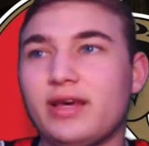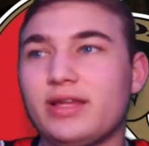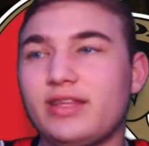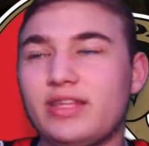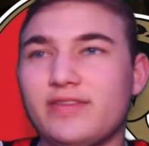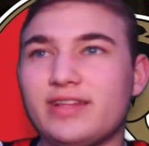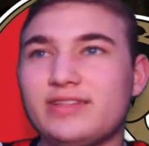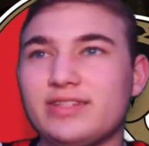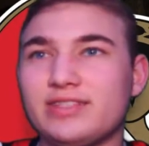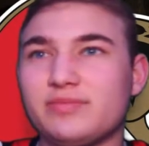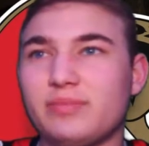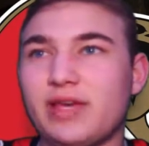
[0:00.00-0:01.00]
The event
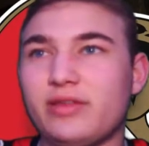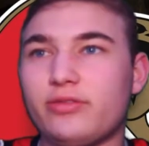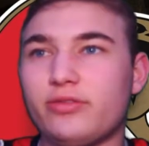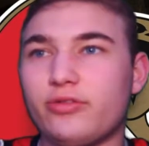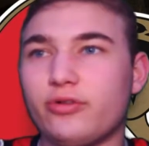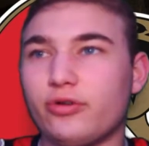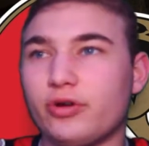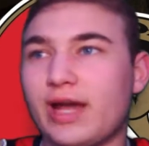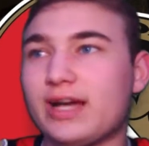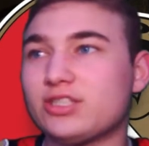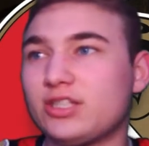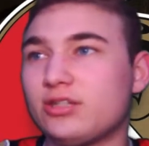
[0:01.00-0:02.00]
is May 3rd.
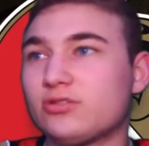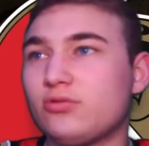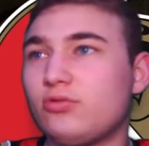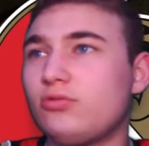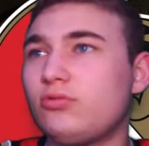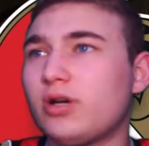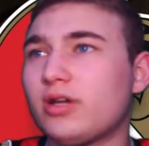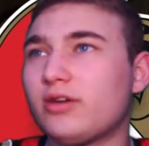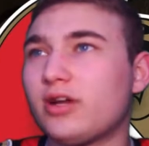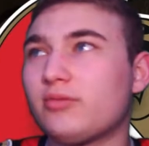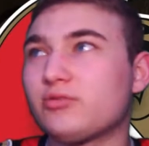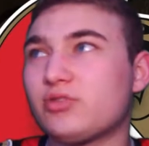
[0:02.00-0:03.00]
Actually, I
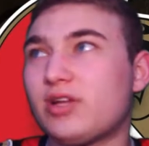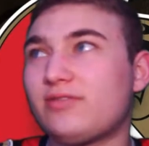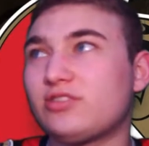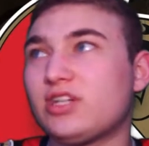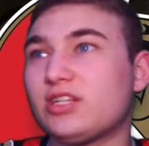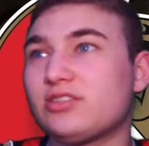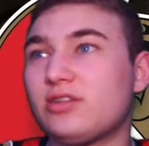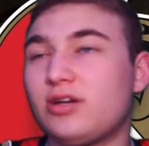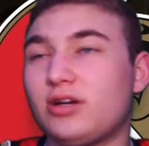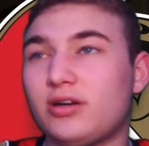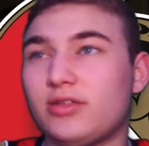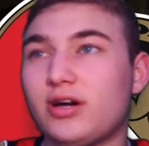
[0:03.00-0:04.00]
thought I was gonna have a chance.
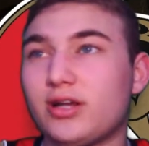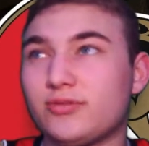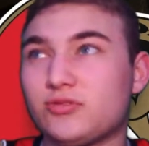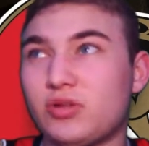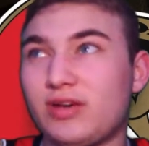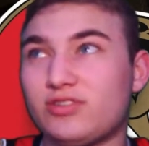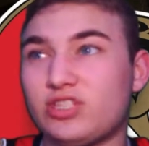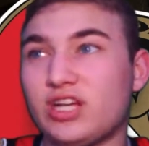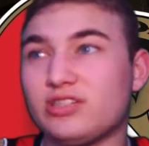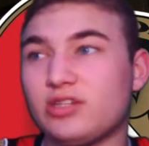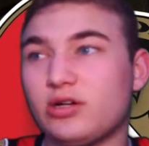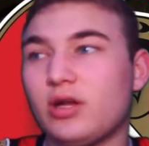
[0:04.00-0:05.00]
I thought I was gonna have a
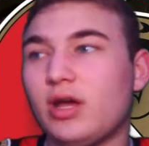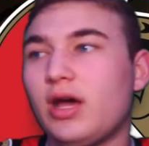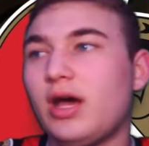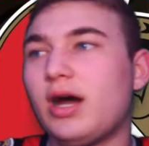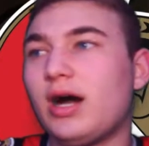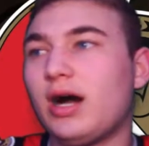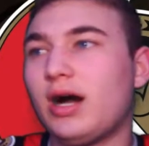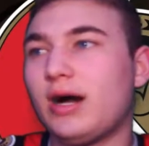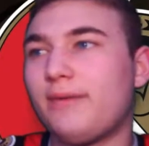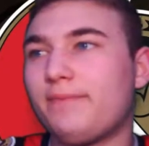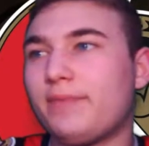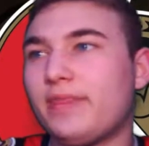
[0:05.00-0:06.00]
chance there.
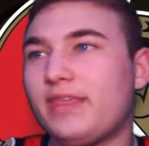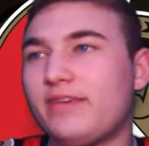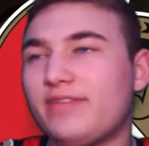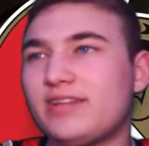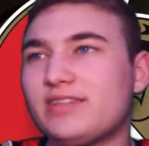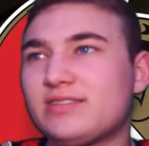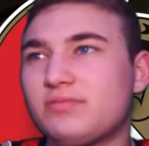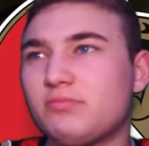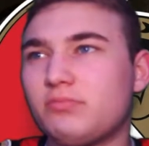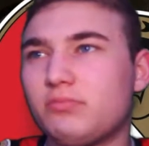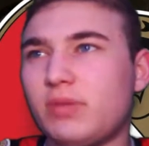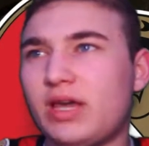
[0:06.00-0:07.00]
The event's
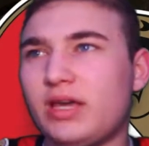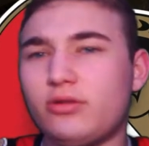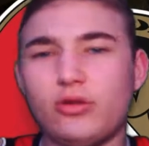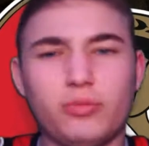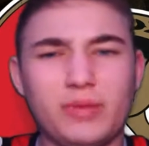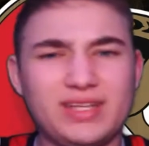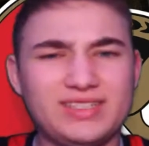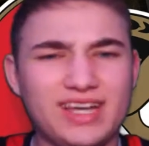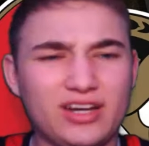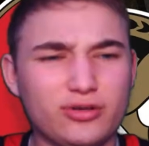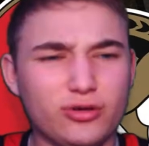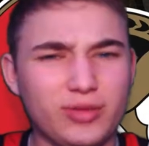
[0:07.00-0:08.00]
May
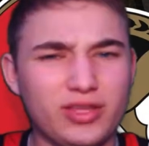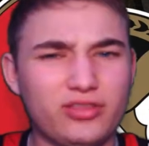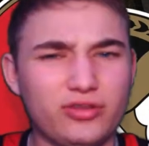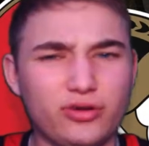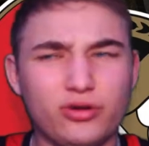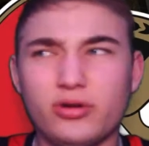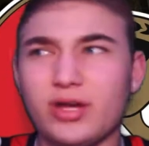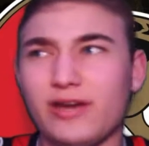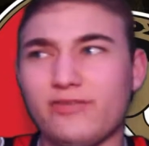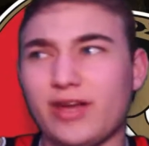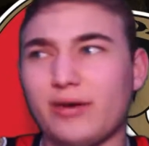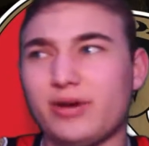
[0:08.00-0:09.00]
2nd or May 3rd. I
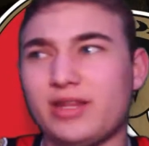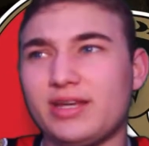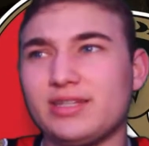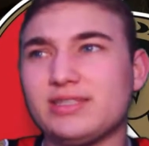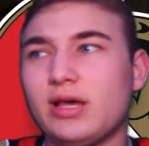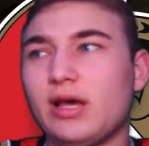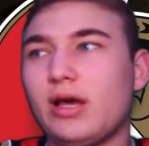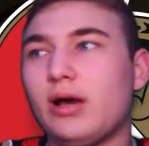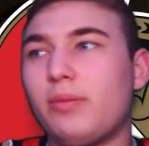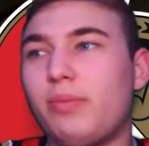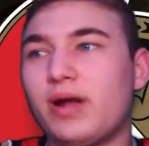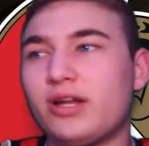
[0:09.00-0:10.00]
forget what it is,
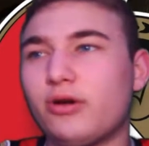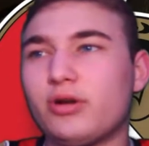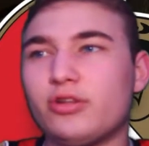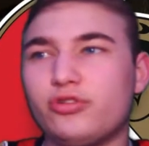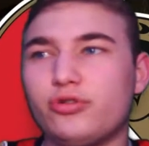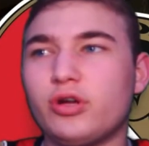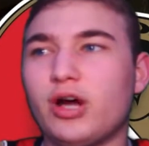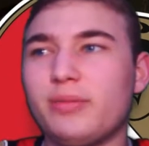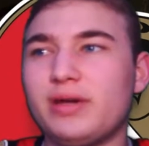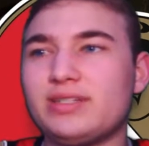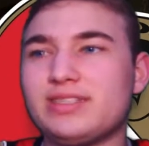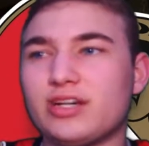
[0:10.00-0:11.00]
but I don't want to do it on
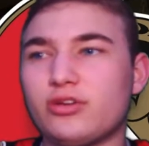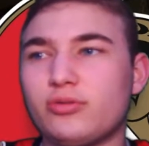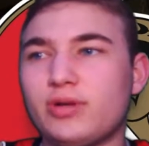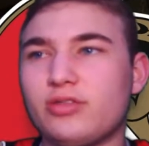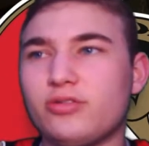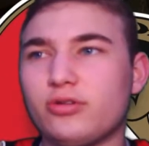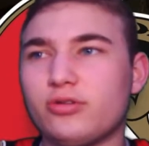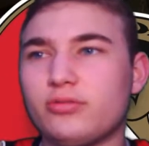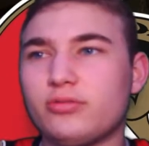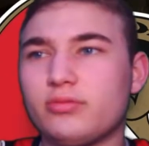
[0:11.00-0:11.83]
May 2nd or May 3rd.